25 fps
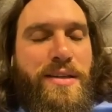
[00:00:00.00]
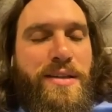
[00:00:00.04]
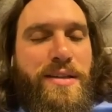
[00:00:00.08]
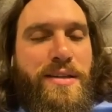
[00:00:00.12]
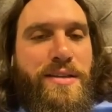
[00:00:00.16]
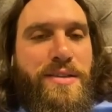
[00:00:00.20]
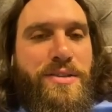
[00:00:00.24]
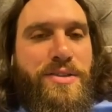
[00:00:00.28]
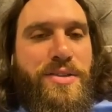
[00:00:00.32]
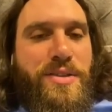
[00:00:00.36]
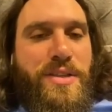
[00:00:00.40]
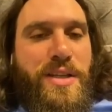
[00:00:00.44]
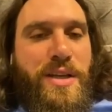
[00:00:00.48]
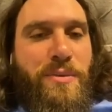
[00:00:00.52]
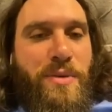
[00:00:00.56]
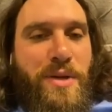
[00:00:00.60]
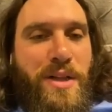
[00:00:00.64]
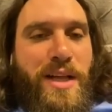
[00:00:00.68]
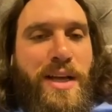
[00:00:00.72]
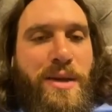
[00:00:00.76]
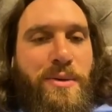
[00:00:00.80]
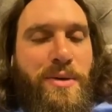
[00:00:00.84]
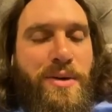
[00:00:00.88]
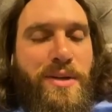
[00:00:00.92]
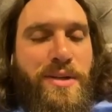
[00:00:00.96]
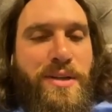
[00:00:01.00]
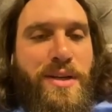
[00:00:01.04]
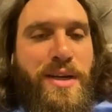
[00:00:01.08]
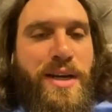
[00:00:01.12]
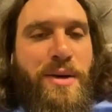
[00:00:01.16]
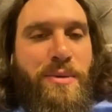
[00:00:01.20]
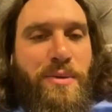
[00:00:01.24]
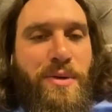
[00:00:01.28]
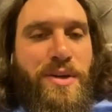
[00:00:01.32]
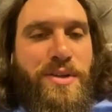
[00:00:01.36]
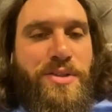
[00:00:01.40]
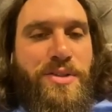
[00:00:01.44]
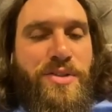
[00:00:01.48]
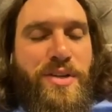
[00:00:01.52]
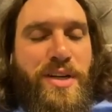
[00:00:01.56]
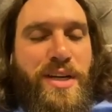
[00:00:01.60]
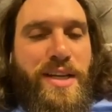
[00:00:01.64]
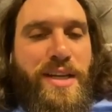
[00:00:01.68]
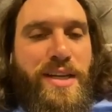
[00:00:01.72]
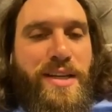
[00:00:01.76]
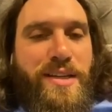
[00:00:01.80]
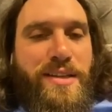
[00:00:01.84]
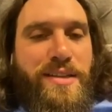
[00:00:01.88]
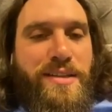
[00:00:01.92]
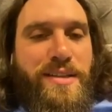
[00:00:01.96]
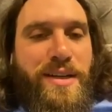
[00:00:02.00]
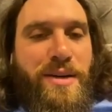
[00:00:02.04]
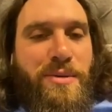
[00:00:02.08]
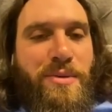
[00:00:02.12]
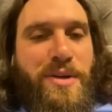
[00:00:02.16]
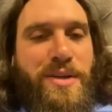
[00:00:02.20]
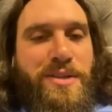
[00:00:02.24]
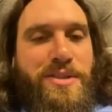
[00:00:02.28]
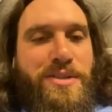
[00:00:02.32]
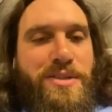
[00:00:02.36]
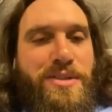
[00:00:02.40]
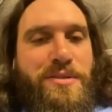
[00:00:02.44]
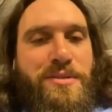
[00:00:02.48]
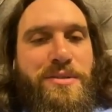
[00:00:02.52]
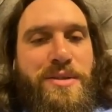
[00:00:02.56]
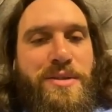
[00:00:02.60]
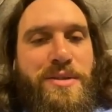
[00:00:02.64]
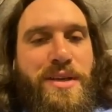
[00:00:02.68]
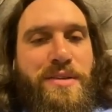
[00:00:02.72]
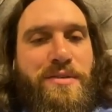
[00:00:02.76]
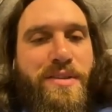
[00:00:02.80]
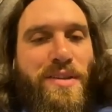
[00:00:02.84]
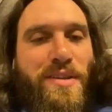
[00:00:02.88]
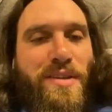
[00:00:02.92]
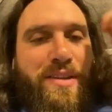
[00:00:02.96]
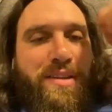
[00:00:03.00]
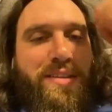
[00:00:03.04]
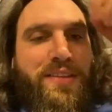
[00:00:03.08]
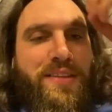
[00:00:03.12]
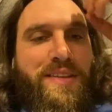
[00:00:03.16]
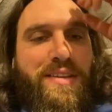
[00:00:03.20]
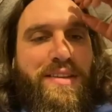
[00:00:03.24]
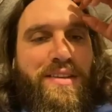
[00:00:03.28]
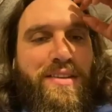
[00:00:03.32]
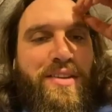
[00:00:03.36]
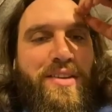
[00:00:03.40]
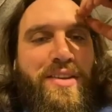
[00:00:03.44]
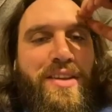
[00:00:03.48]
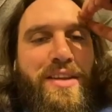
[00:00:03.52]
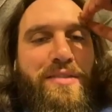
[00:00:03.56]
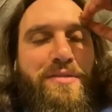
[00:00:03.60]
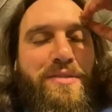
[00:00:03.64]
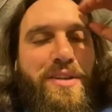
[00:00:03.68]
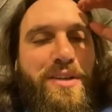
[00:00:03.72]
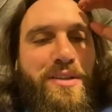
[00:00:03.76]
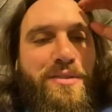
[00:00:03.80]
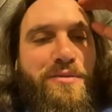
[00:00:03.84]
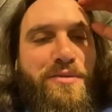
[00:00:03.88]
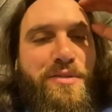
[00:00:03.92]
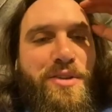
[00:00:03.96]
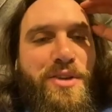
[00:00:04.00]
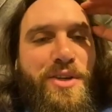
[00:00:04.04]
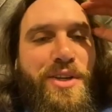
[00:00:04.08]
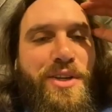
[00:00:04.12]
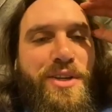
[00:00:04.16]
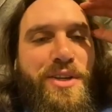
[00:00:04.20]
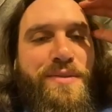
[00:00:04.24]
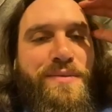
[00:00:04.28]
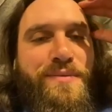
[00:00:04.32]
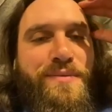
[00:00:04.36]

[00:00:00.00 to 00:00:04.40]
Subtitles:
She's like, "Well, I want to try it. I want to do everything that they've done for you."